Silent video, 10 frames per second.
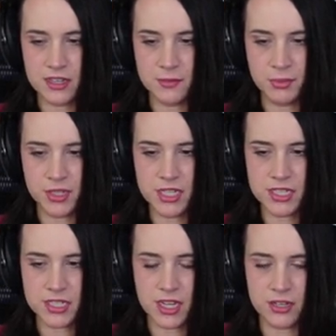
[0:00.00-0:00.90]
in the
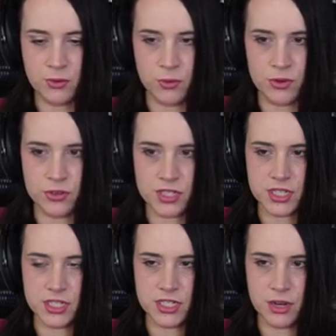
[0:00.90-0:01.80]
police headquarters
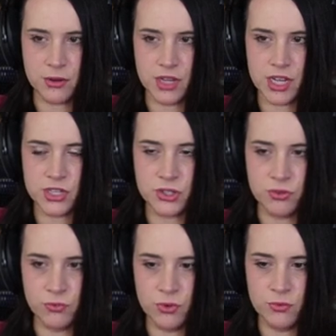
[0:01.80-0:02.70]

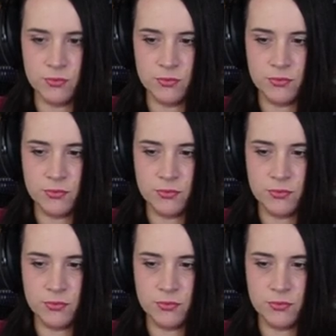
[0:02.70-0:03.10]
interrogation room.